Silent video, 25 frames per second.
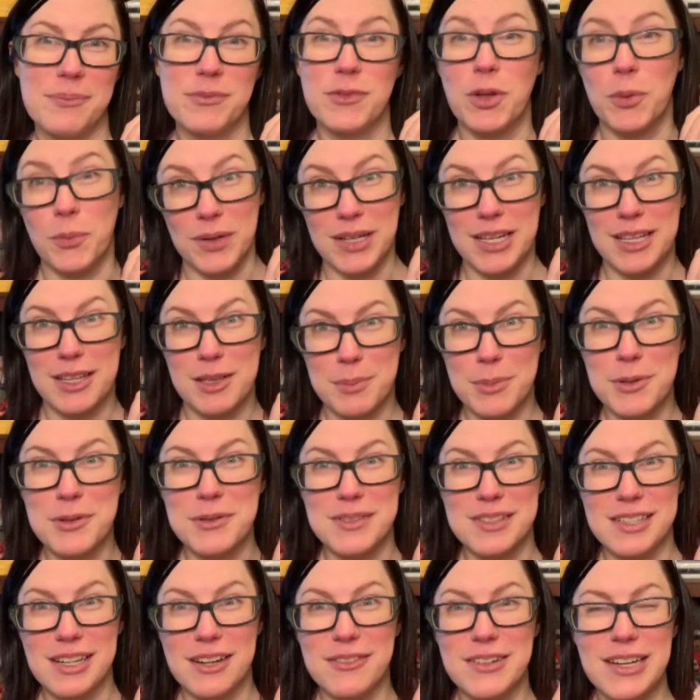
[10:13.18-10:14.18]
Winnie the Pooh
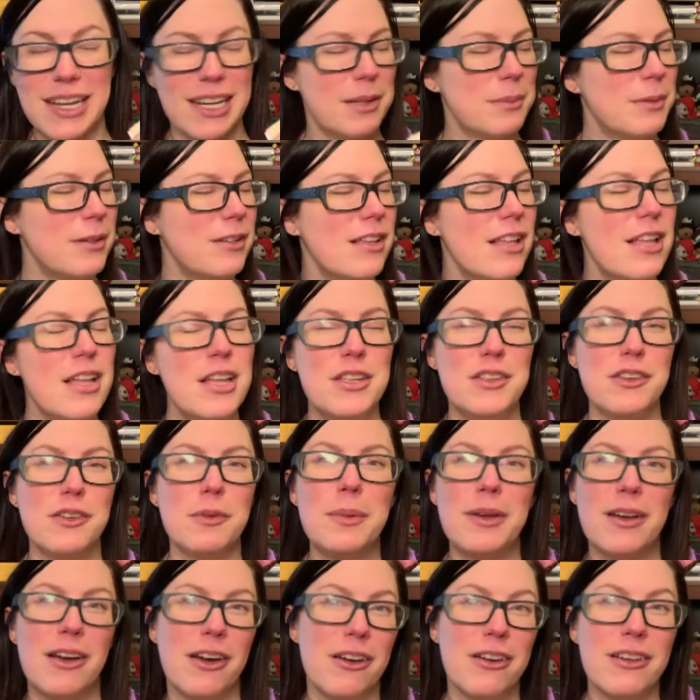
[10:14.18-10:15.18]
stuffed animal. So
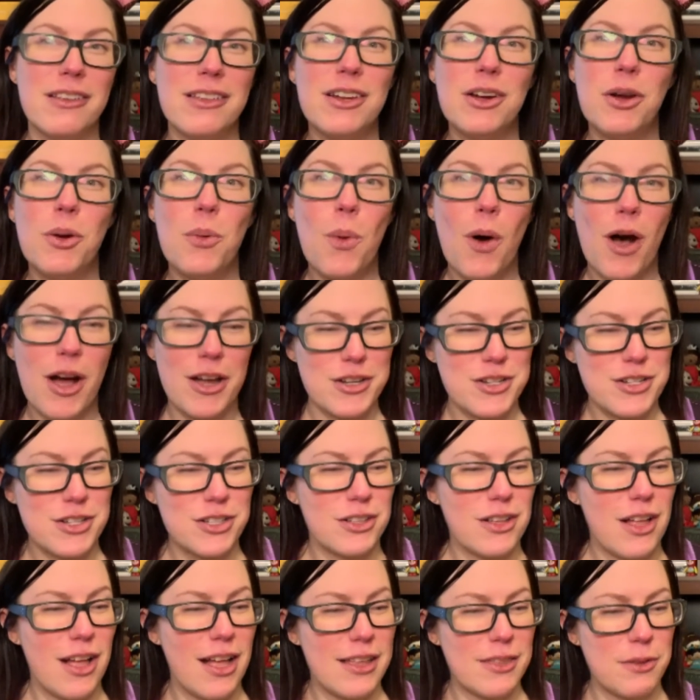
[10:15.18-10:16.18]
we got her little
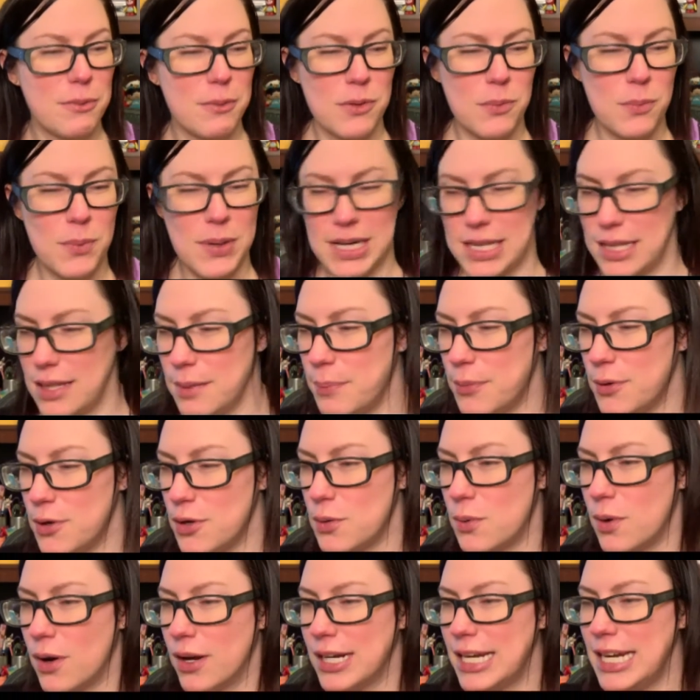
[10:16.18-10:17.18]
washcloth with Winnie the
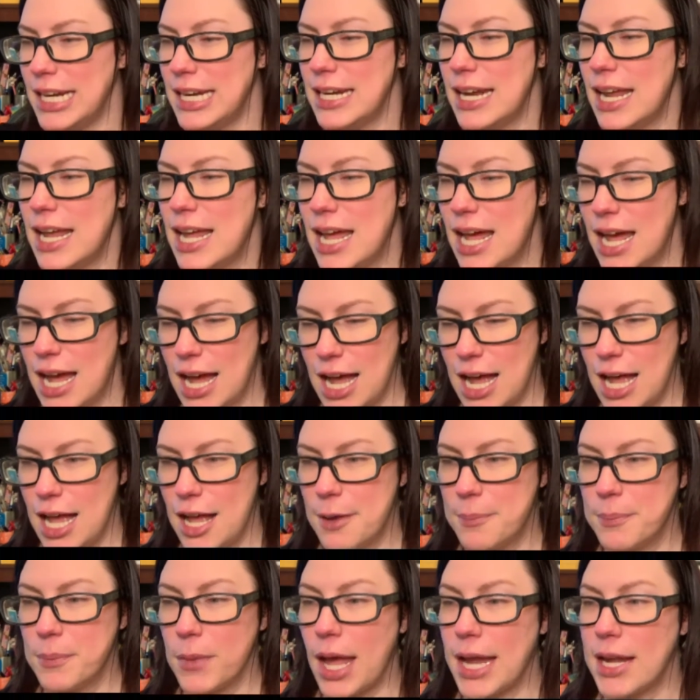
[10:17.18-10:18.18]
Pooh on it.
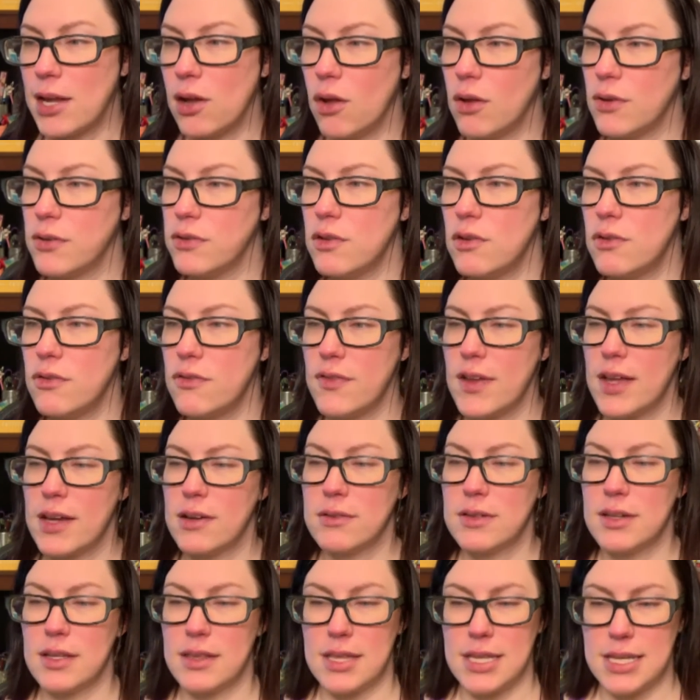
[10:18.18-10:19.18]
I also
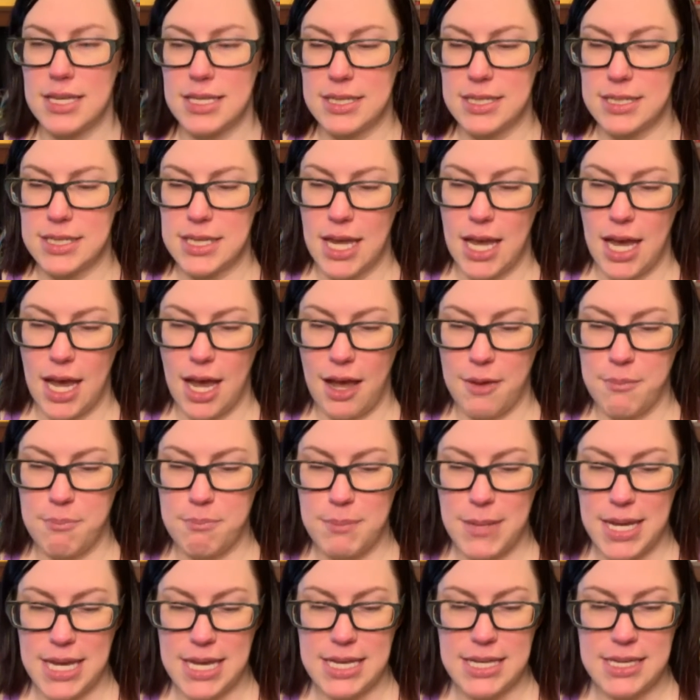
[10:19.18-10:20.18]
found this
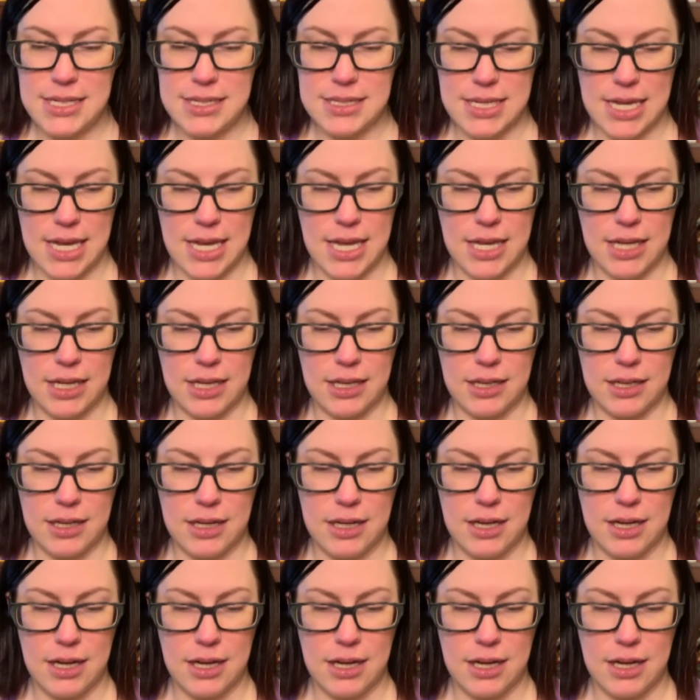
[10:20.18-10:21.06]
amazing